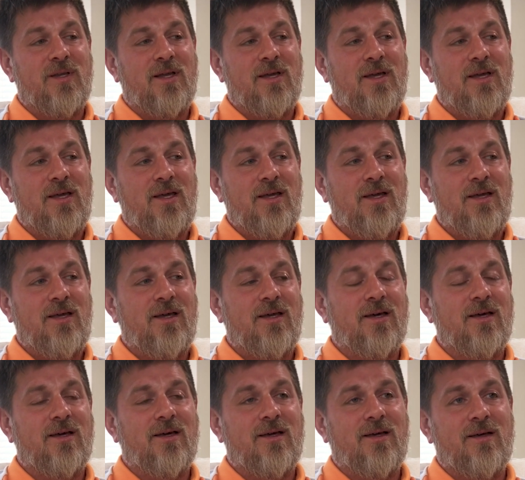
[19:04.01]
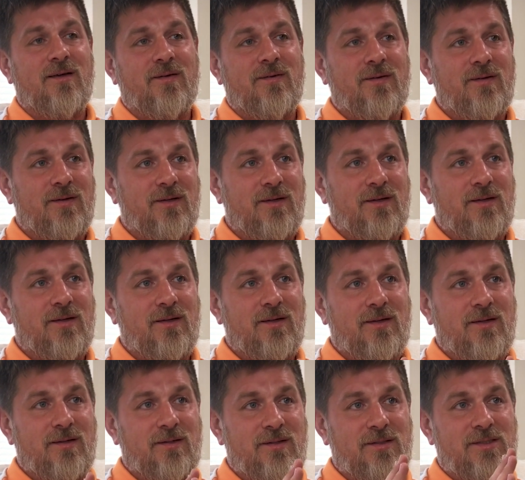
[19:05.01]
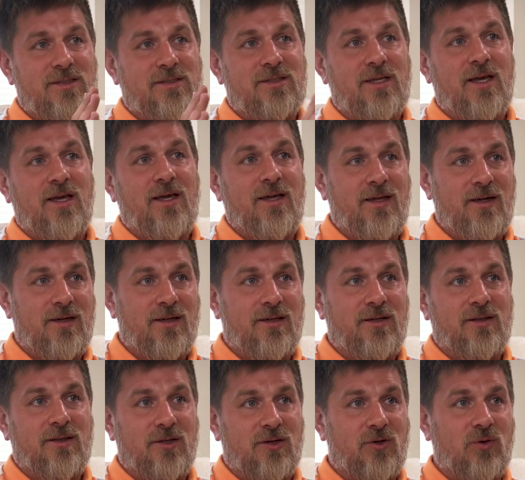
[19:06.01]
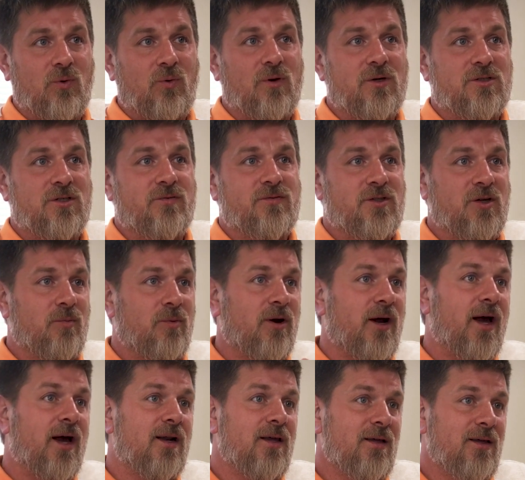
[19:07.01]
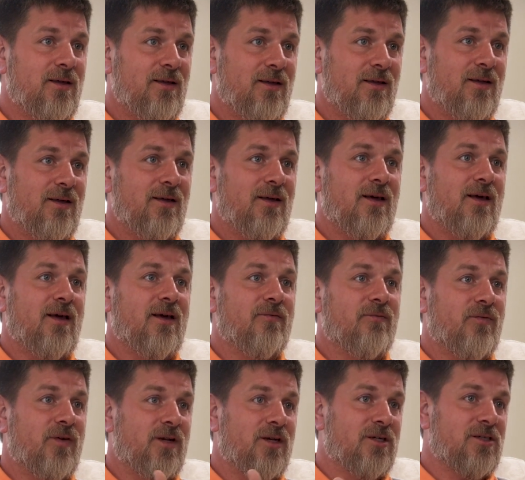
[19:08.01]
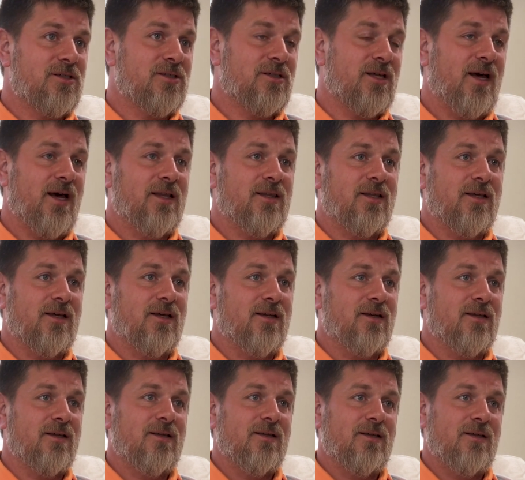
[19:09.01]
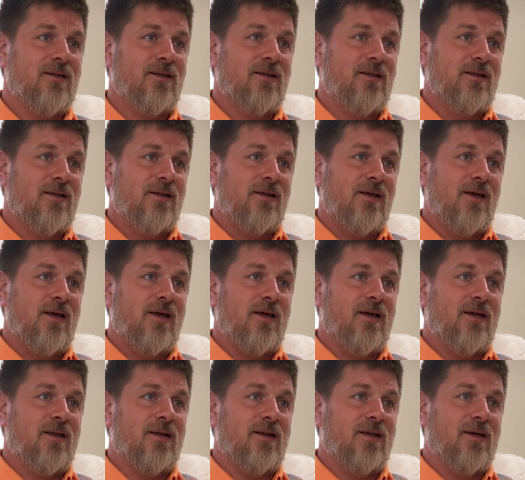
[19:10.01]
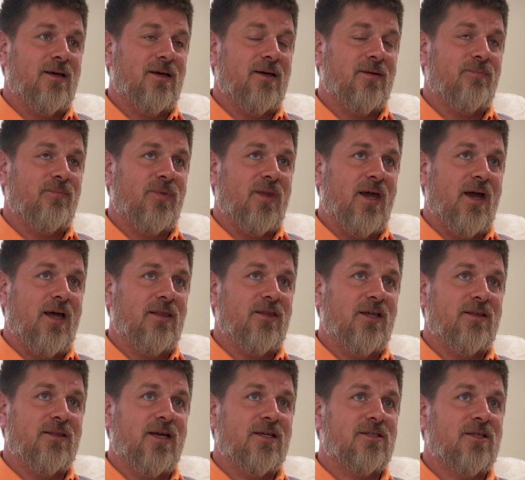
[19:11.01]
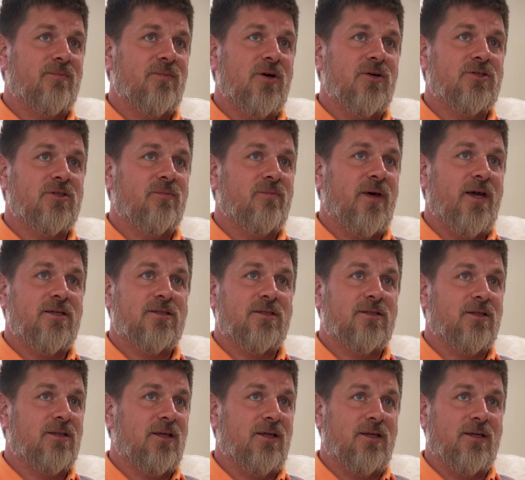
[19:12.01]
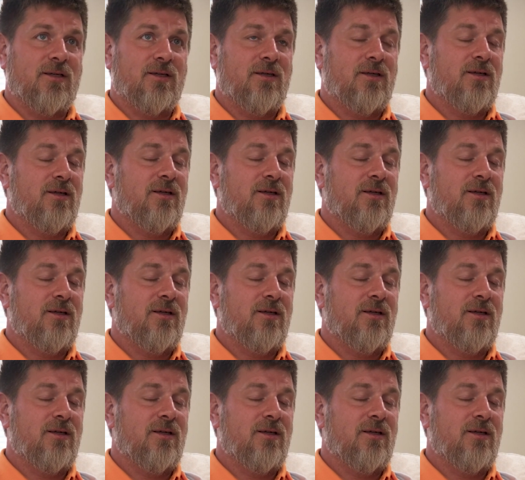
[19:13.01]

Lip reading: He stayed the course of sobriety and finished at the end. And I think that's the most amazing thing.